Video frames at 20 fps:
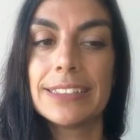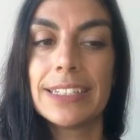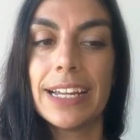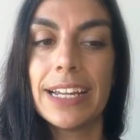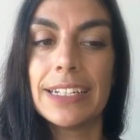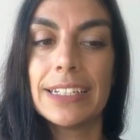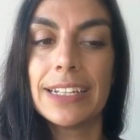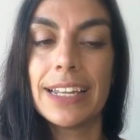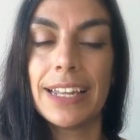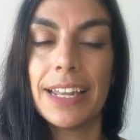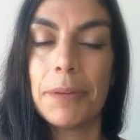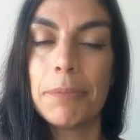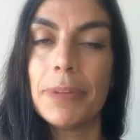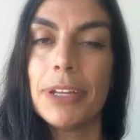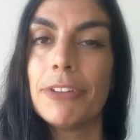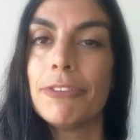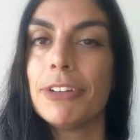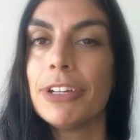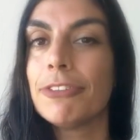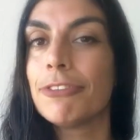said, let
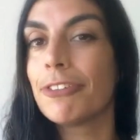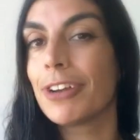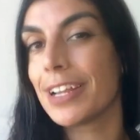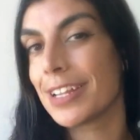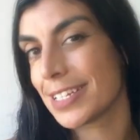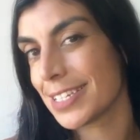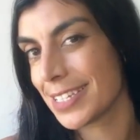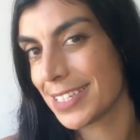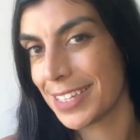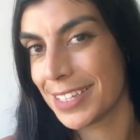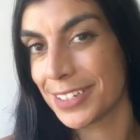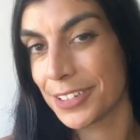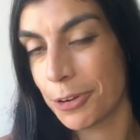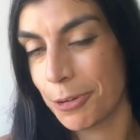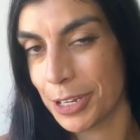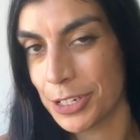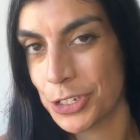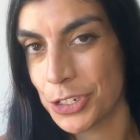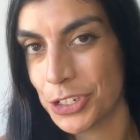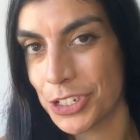me rephrase the
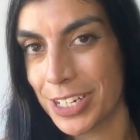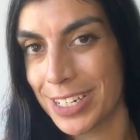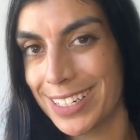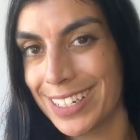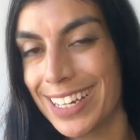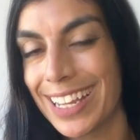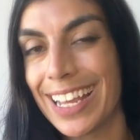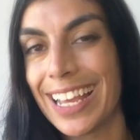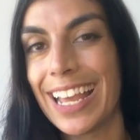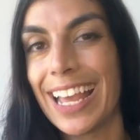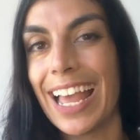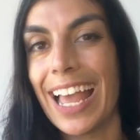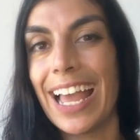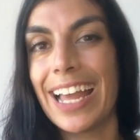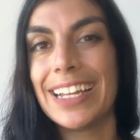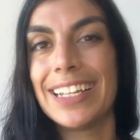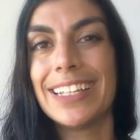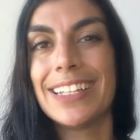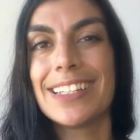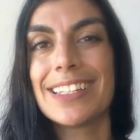question.
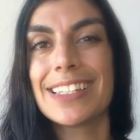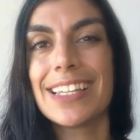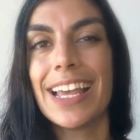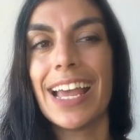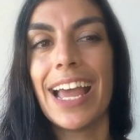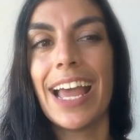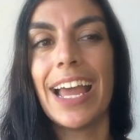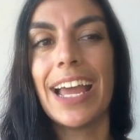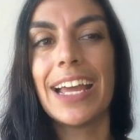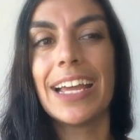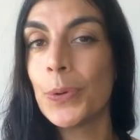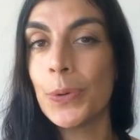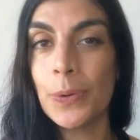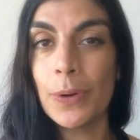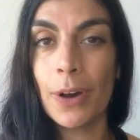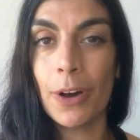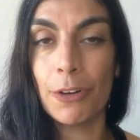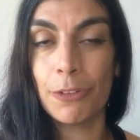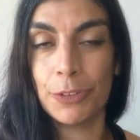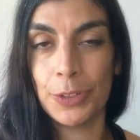And he said, who of